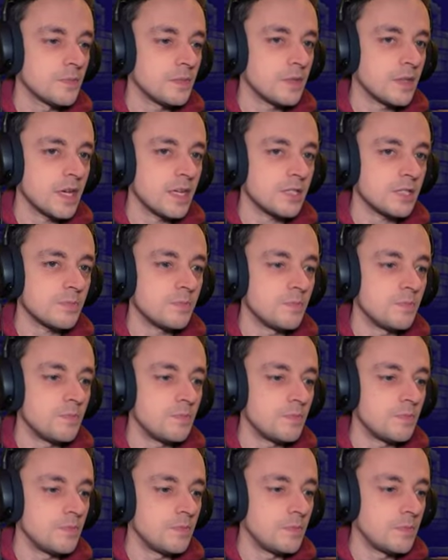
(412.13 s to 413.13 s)
That's
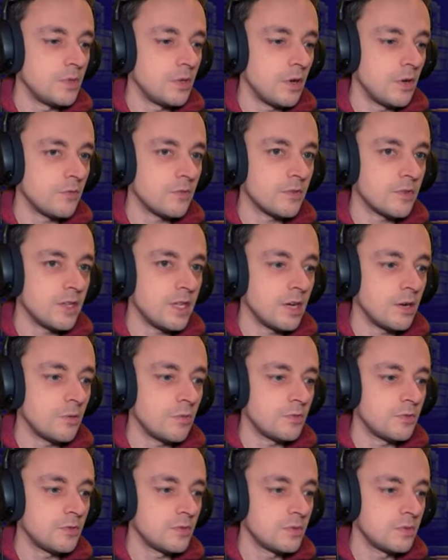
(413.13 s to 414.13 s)
not very
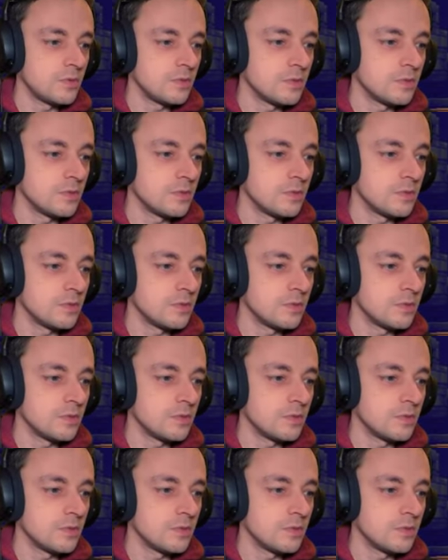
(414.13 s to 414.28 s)
helpful.